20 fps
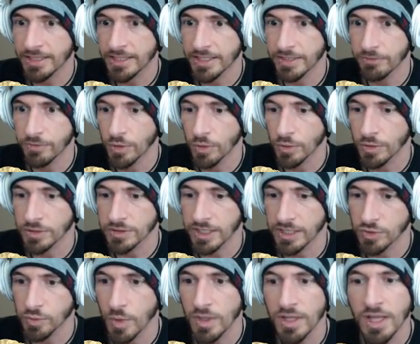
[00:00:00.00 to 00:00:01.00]
give you gold
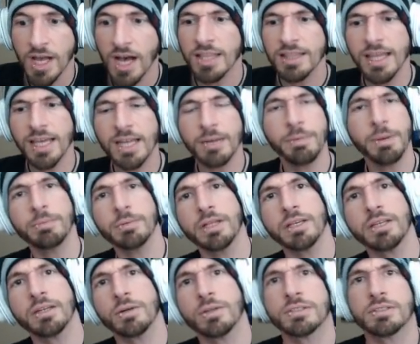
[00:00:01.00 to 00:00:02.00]
as well. A lot of people I
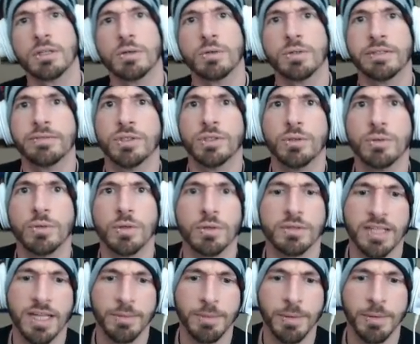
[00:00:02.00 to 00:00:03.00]
notice don't even do
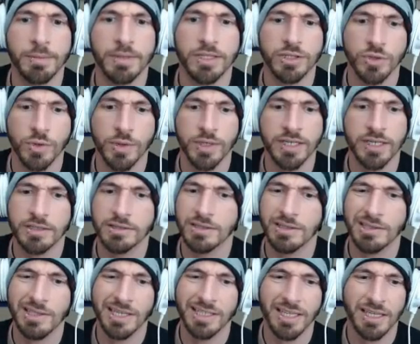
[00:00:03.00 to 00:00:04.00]
those. A lot of people like join a guild and
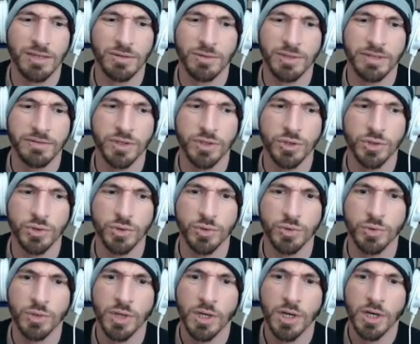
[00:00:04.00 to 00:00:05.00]
they're like they don't even
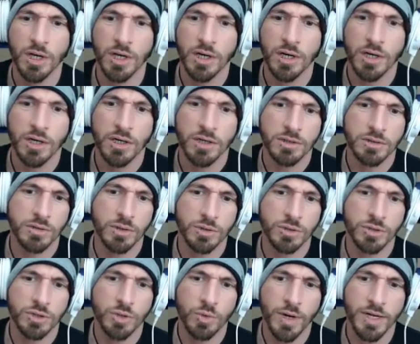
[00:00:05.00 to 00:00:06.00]
do
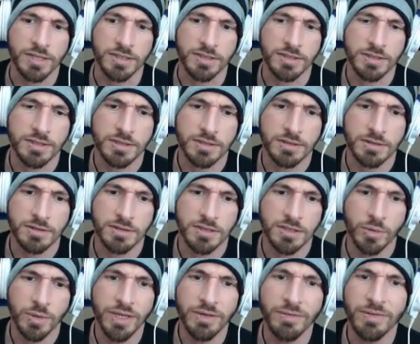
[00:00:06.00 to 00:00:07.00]
those quests.
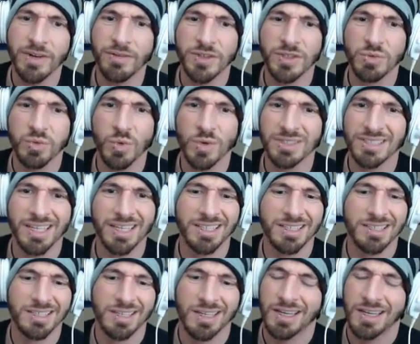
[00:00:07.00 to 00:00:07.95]
So even if it's ones like